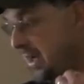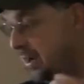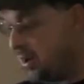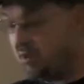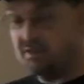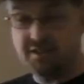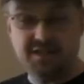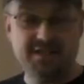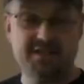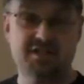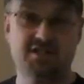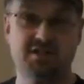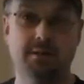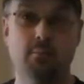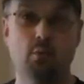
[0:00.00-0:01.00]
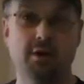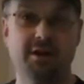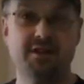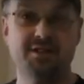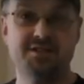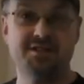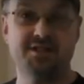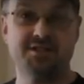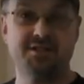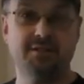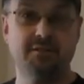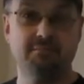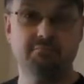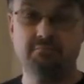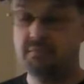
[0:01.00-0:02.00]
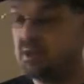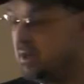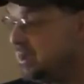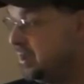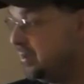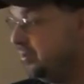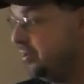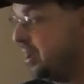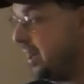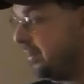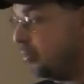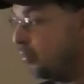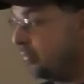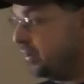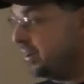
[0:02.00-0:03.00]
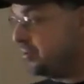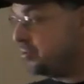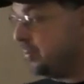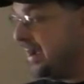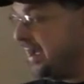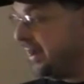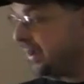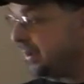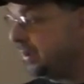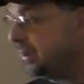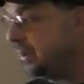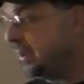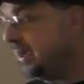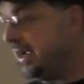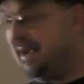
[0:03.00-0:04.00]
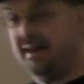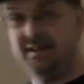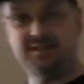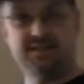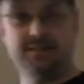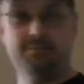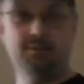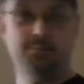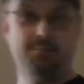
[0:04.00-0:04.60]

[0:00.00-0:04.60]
are at least somewhat consistent, not overly dramatic, and seem to